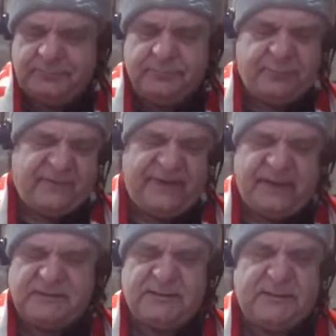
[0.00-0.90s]

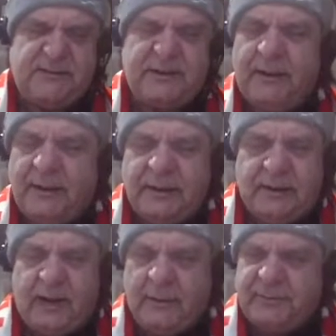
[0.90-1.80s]
provides the
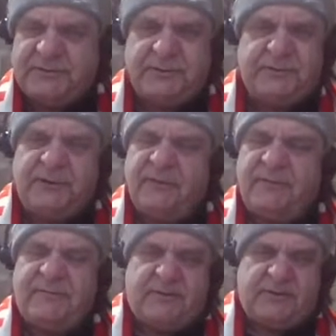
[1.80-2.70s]

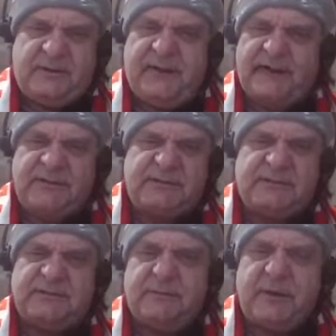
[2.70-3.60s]
opportunity for the
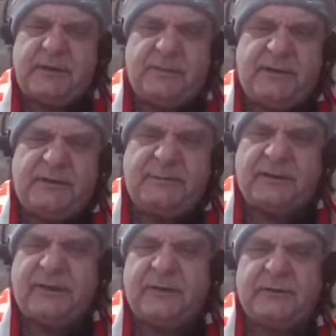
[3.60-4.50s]
hedgies, market
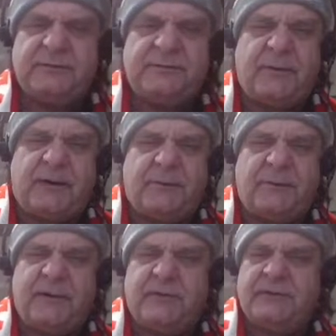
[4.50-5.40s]
manipulators, market
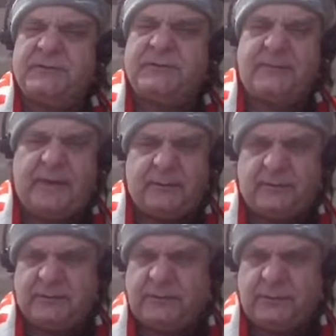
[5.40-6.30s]
makers to be
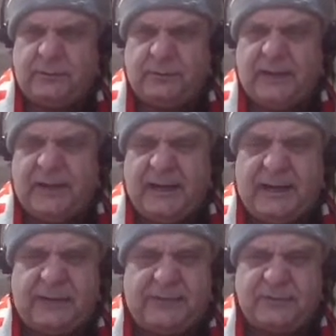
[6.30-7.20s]
able
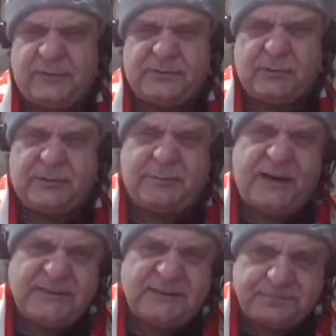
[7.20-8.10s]
to control the
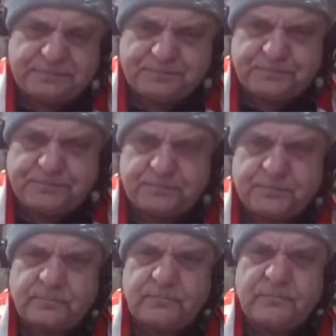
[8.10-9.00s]
price.
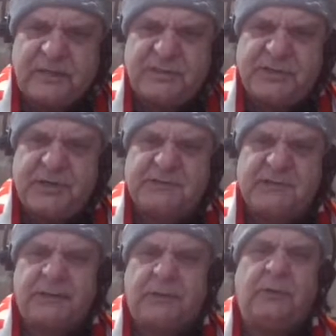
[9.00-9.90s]
Shares
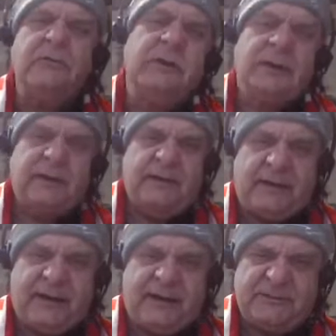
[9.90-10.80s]
on loan,
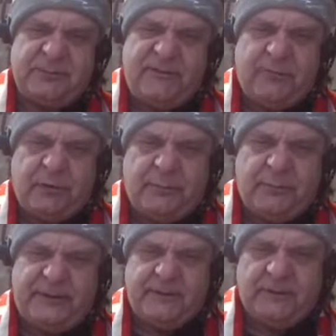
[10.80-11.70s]

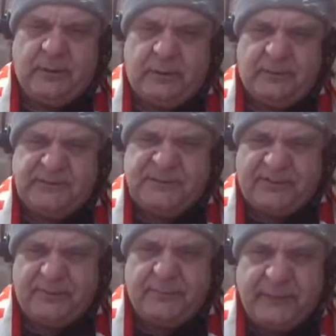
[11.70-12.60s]

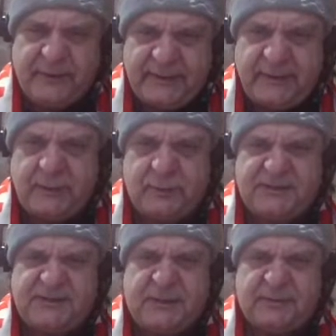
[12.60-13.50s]
24.07 million,
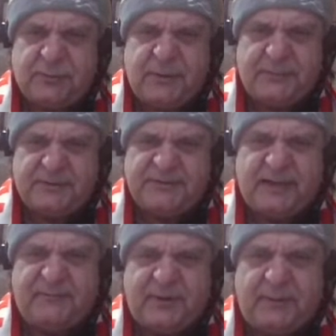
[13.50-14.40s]
which is down
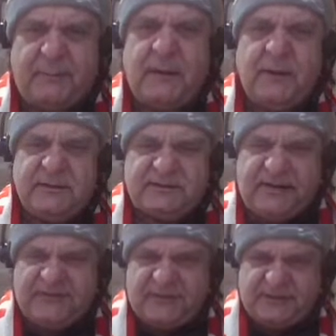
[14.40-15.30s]
20% from
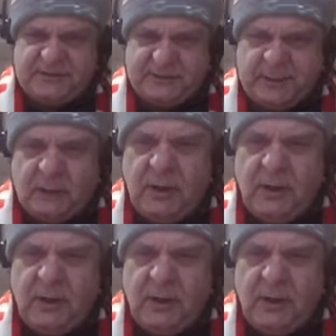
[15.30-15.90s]
7 days ago.